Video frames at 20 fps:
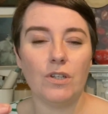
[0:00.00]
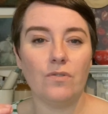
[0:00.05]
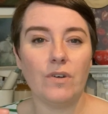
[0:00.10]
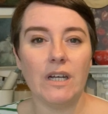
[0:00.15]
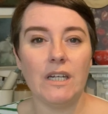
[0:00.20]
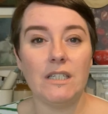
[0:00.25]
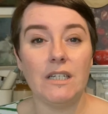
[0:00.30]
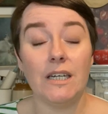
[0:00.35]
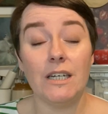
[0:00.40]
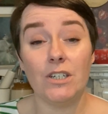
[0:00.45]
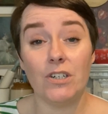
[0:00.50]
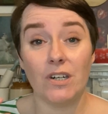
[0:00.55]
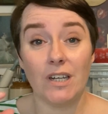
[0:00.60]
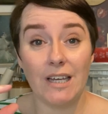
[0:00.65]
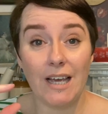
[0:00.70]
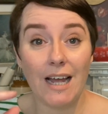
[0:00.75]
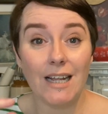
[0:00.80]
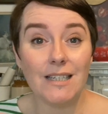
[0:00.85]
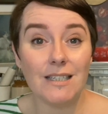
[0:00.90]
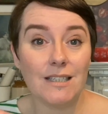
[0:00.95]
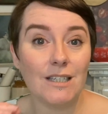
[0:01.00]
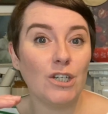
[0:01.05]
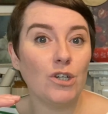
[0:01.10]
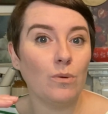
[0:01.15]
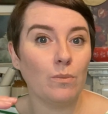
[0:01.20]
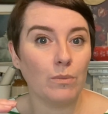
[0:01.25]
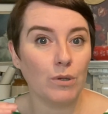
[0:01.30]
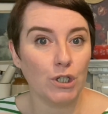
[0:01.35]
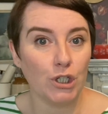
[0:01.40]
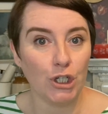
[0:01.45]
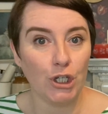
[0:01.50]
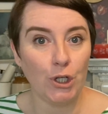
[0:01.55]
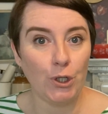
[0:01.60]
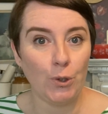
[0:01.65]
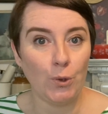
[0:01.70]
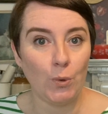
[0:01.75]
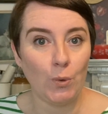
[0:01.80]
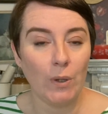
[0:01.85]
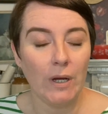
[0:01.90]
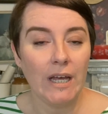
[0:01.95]
radiator gets to number
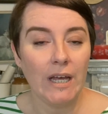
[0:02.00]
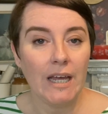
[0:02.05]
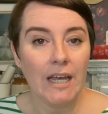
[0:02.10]
2,